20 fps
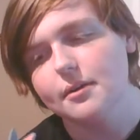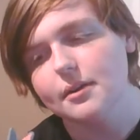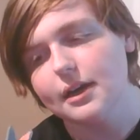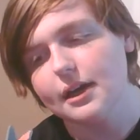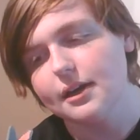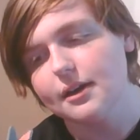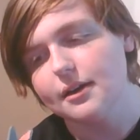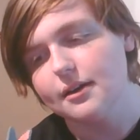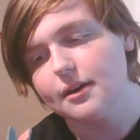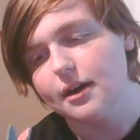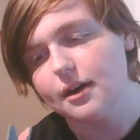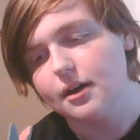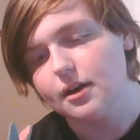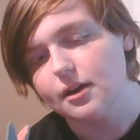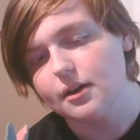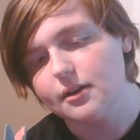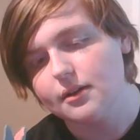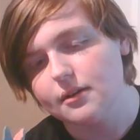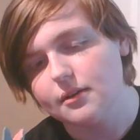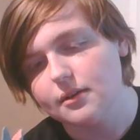know, like a,
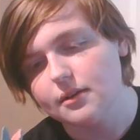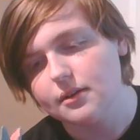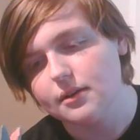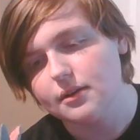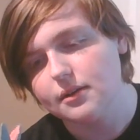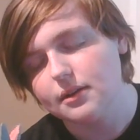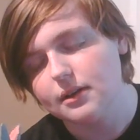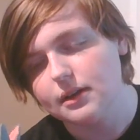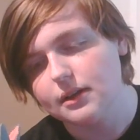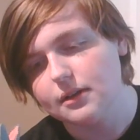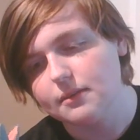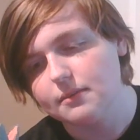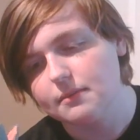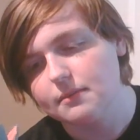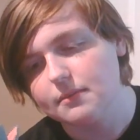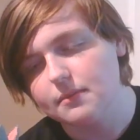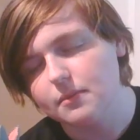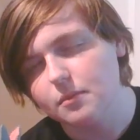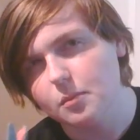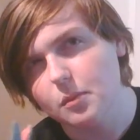
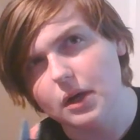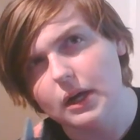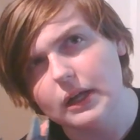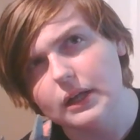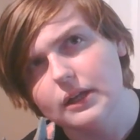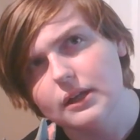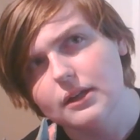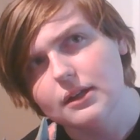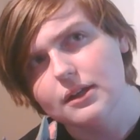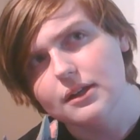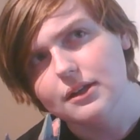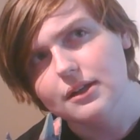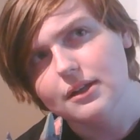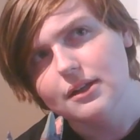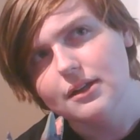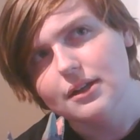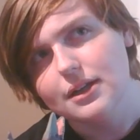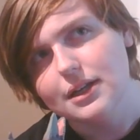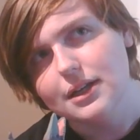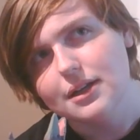well,
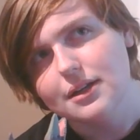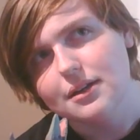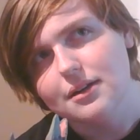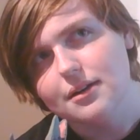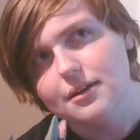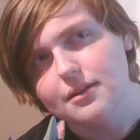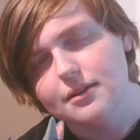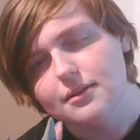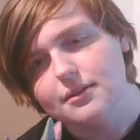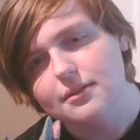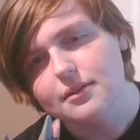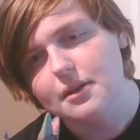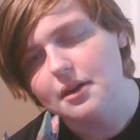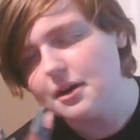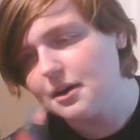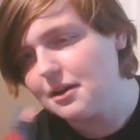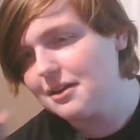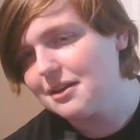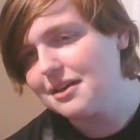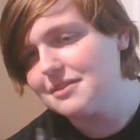
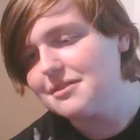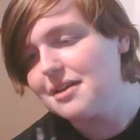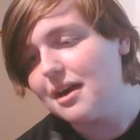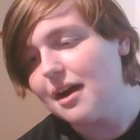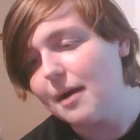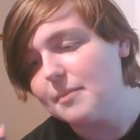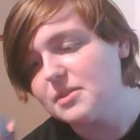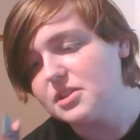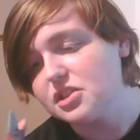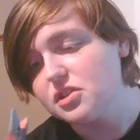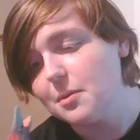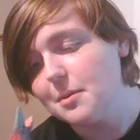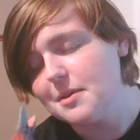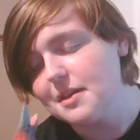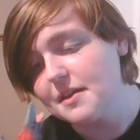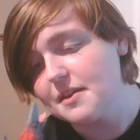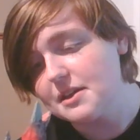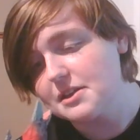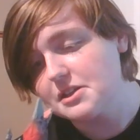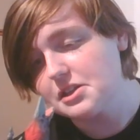no, I'm
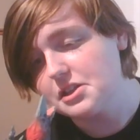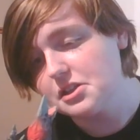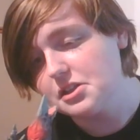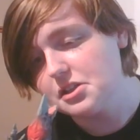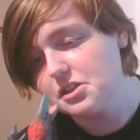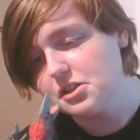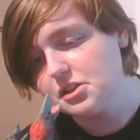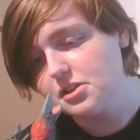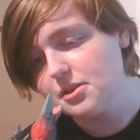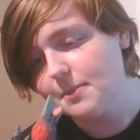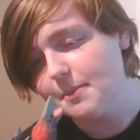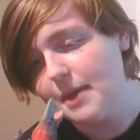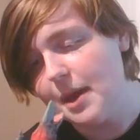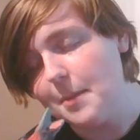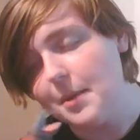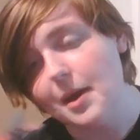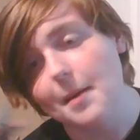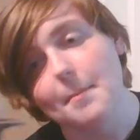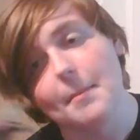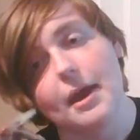assuming that this is
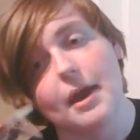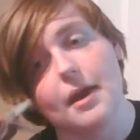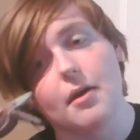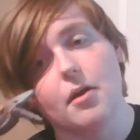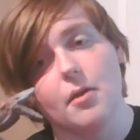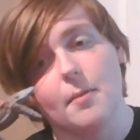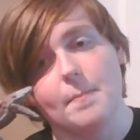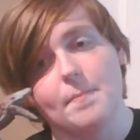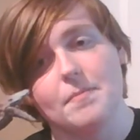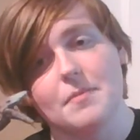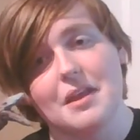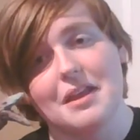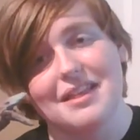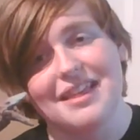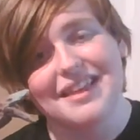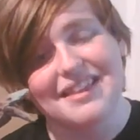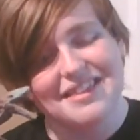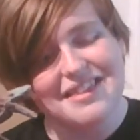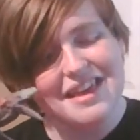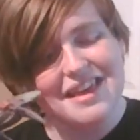maybe a male.
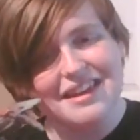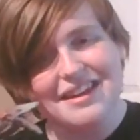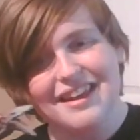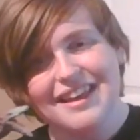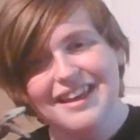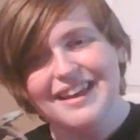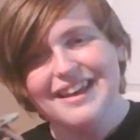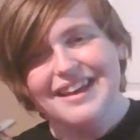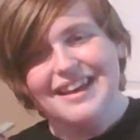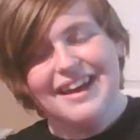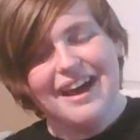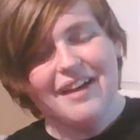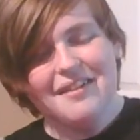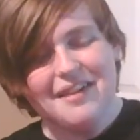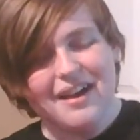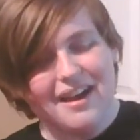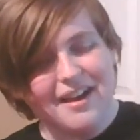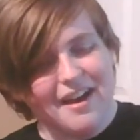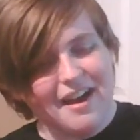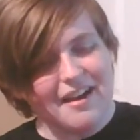Then
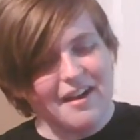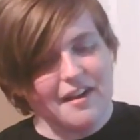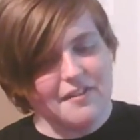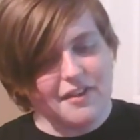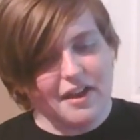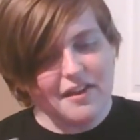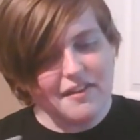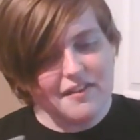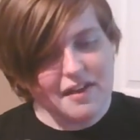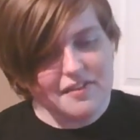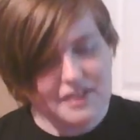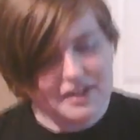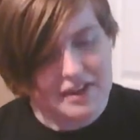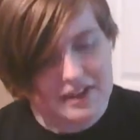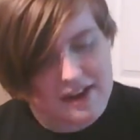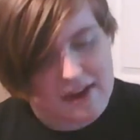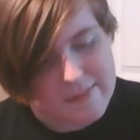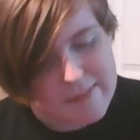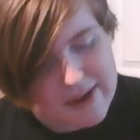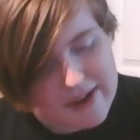I think
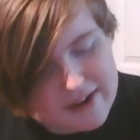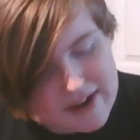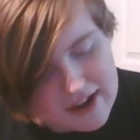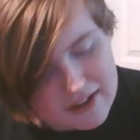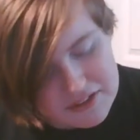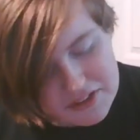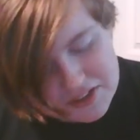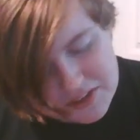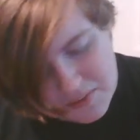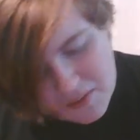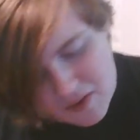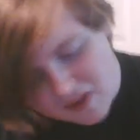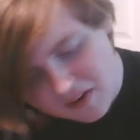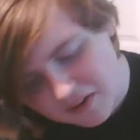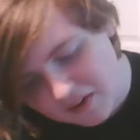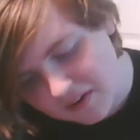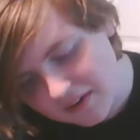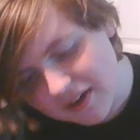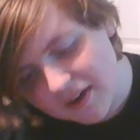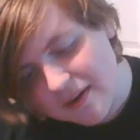I got my analogy
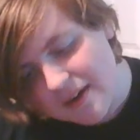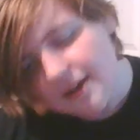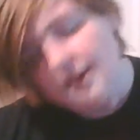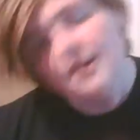wrong earlier.